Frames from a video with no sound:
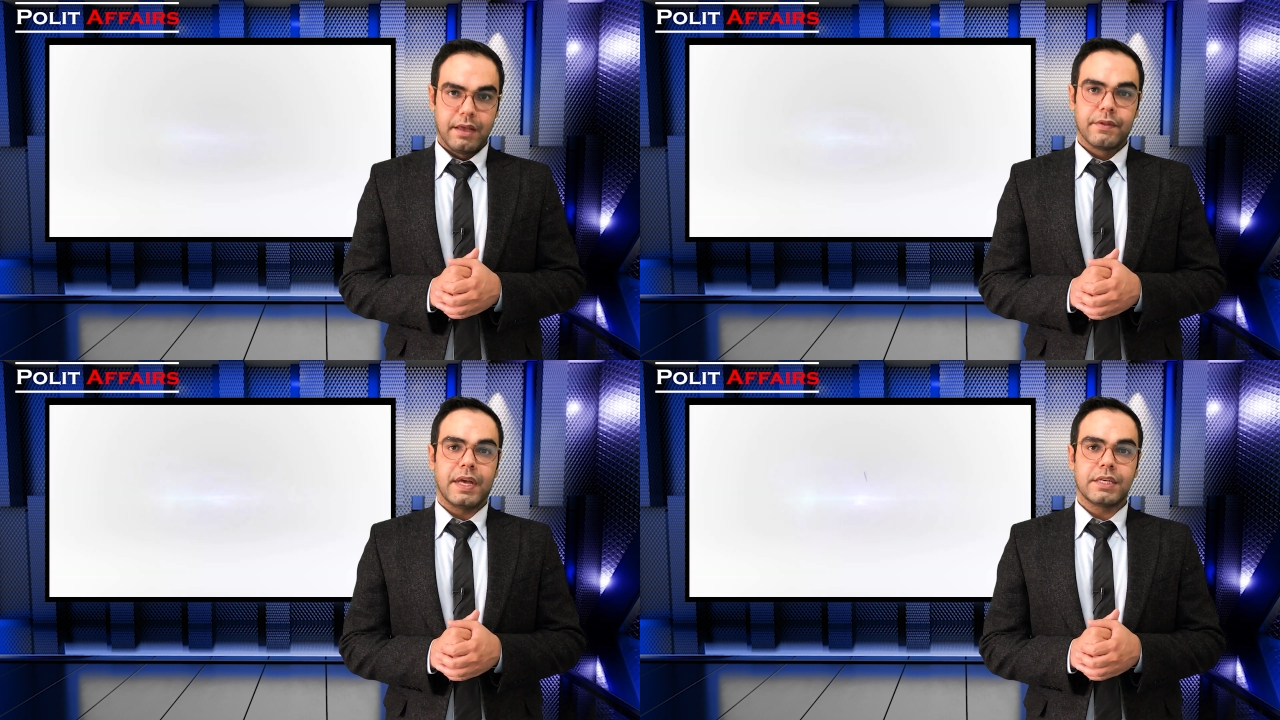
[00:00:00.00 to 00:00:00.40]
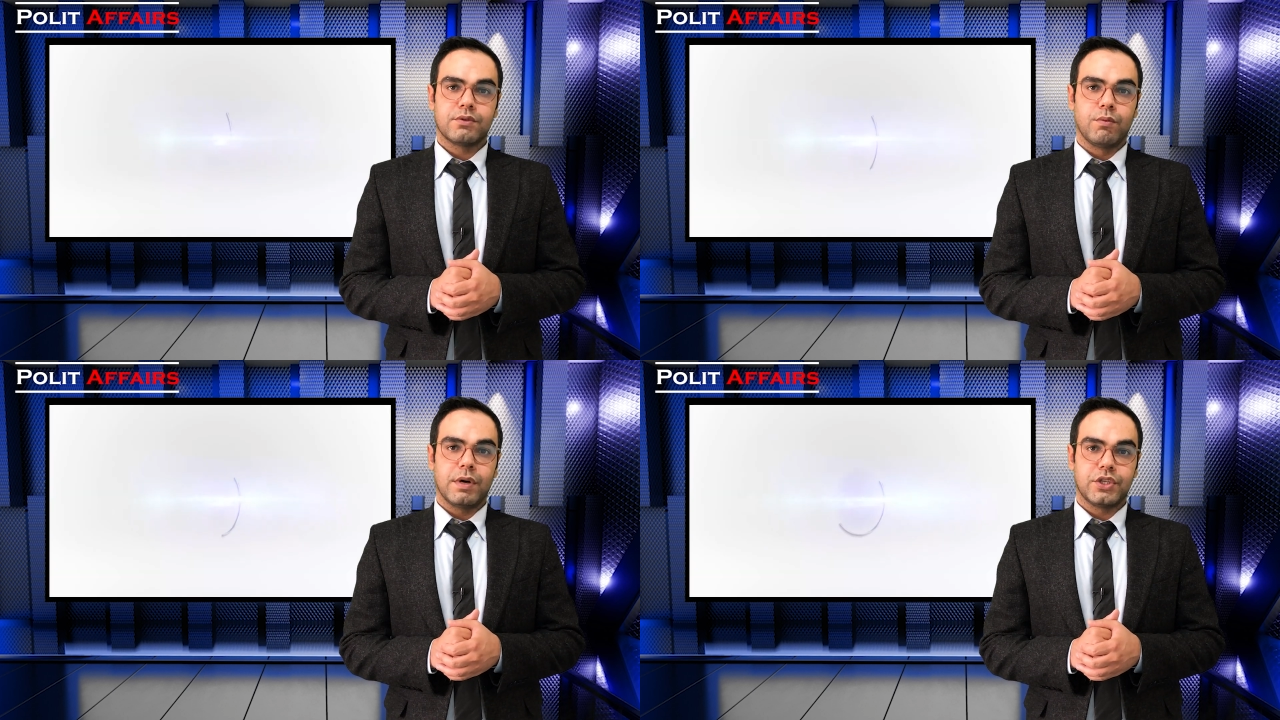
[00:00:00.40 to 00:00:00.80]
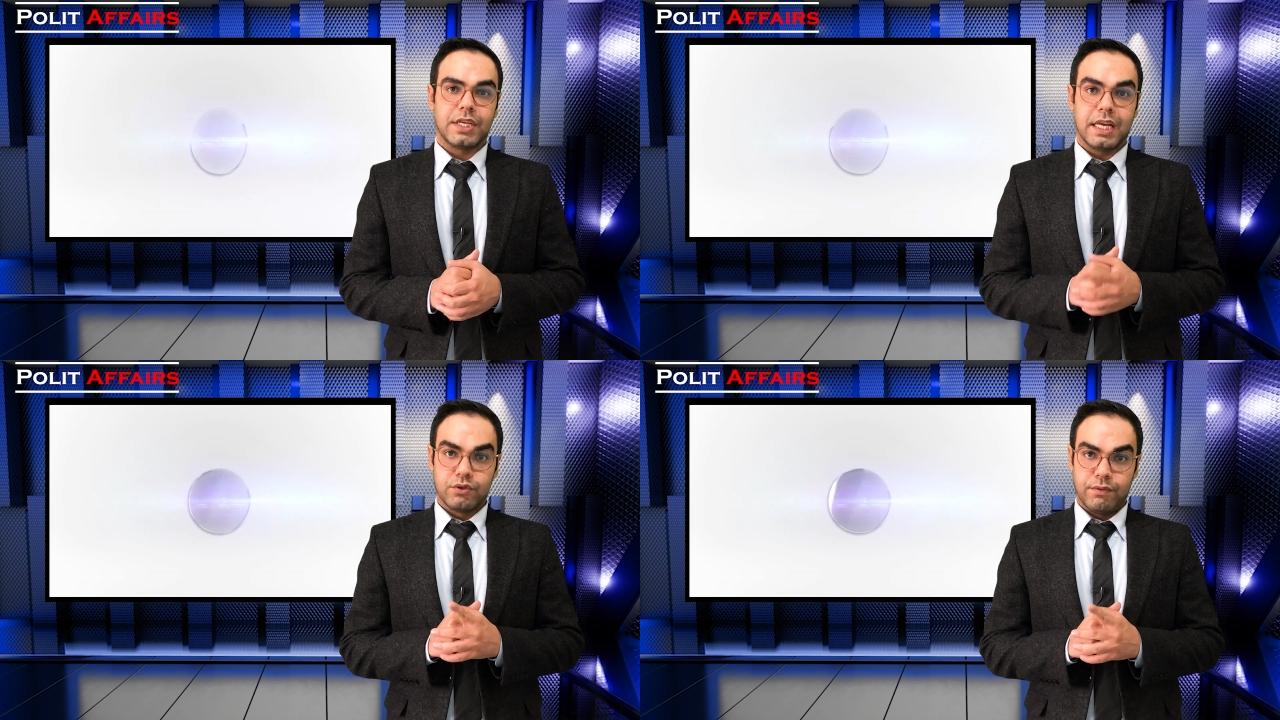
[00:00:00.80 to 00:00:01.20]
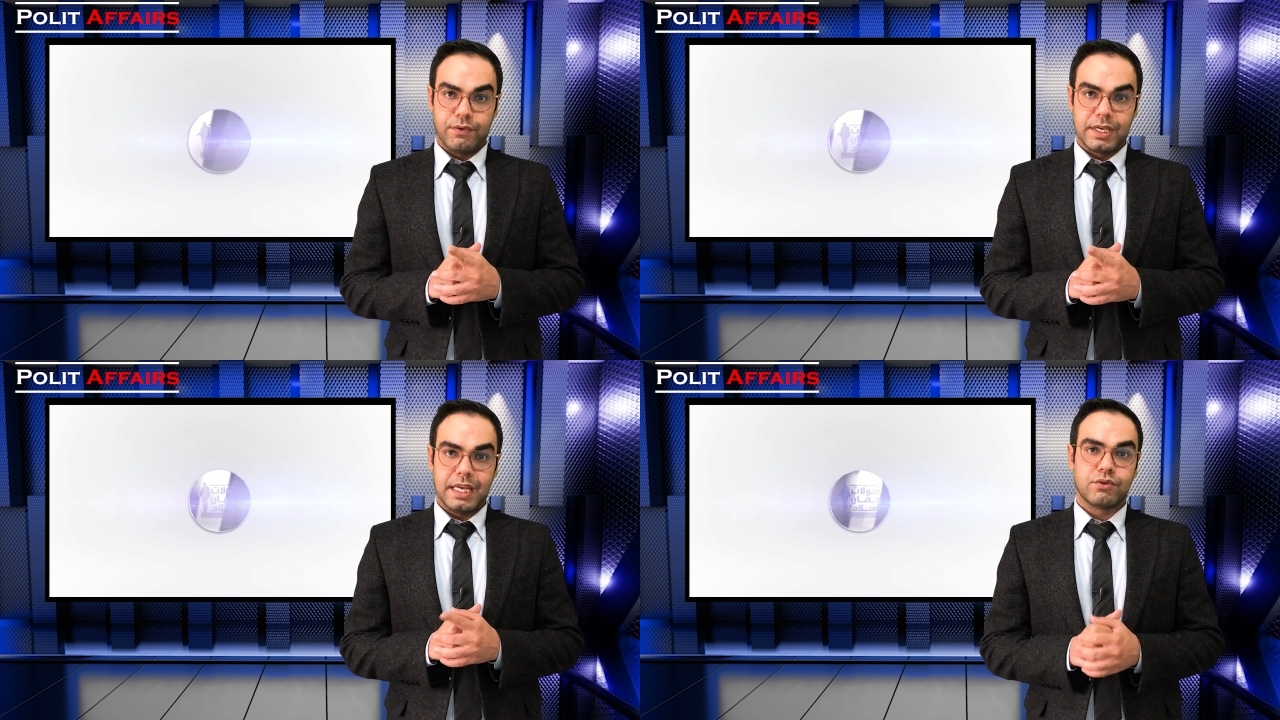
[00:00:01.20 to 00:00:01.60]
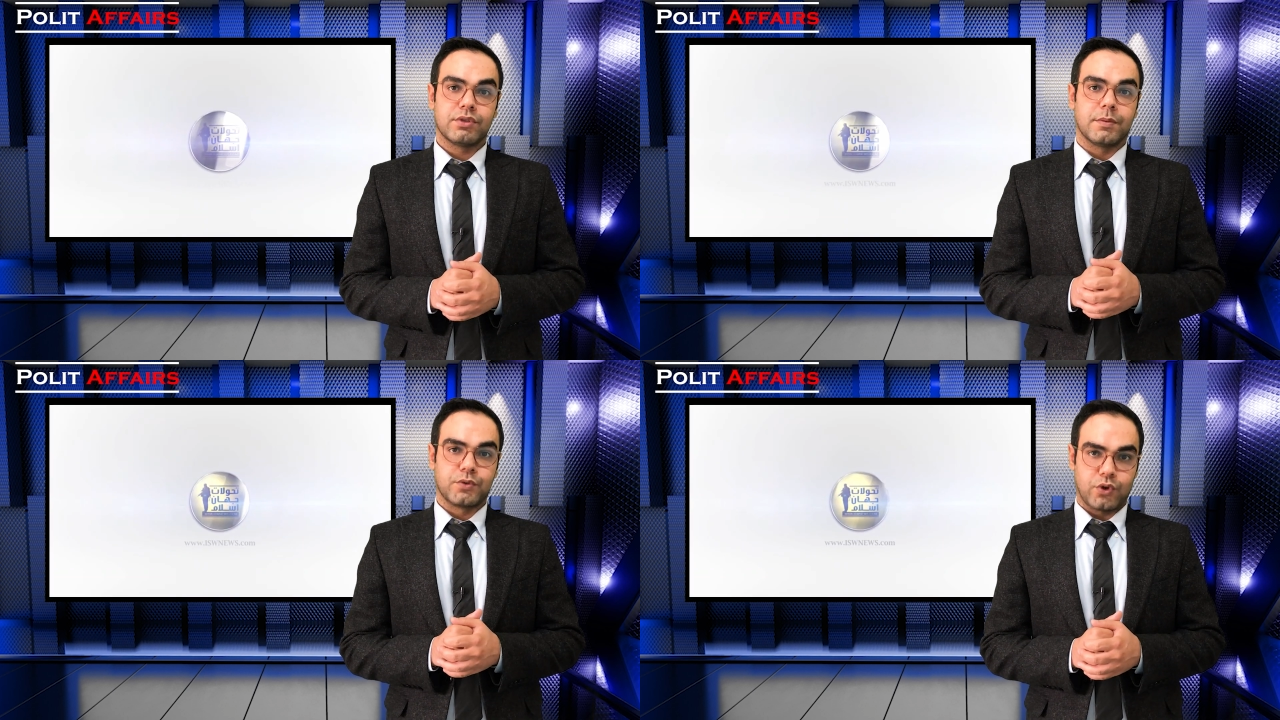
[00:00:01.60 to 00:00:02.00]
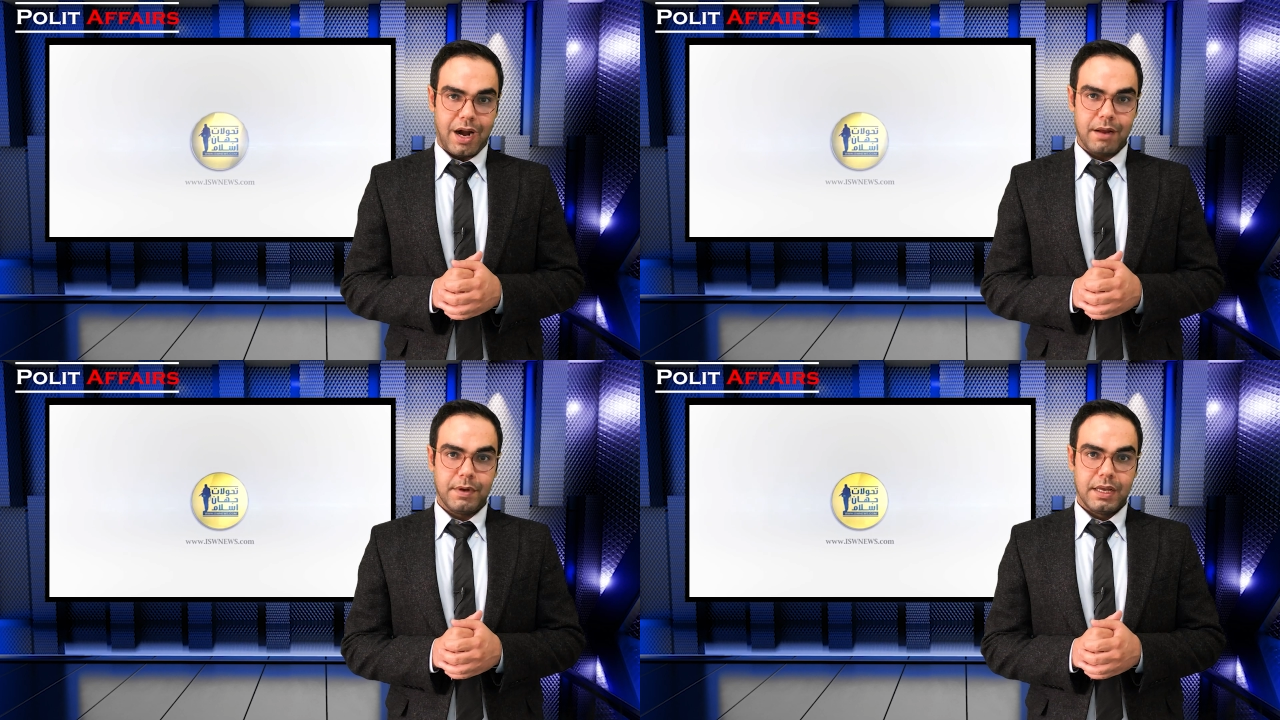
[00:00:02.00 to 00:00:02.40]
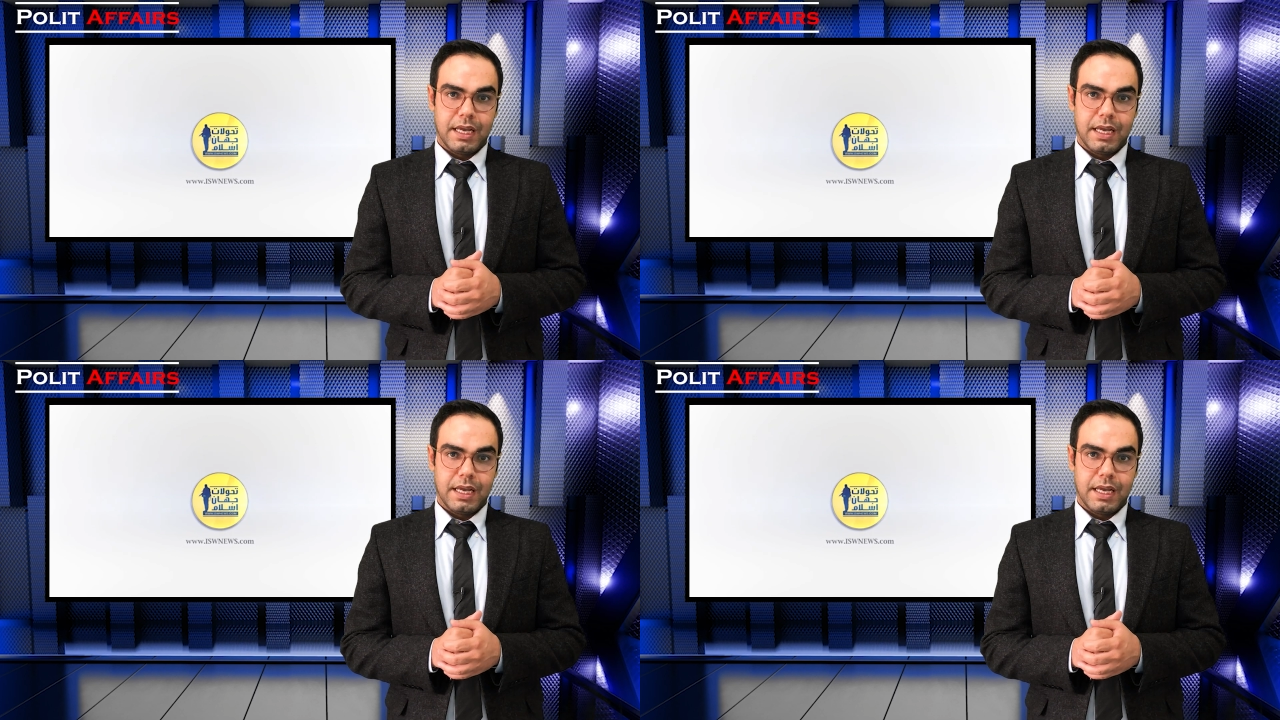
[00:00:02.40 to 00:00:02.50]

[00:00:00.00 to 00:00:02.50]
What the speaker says: Thanks for watching, and don't forget to subscribe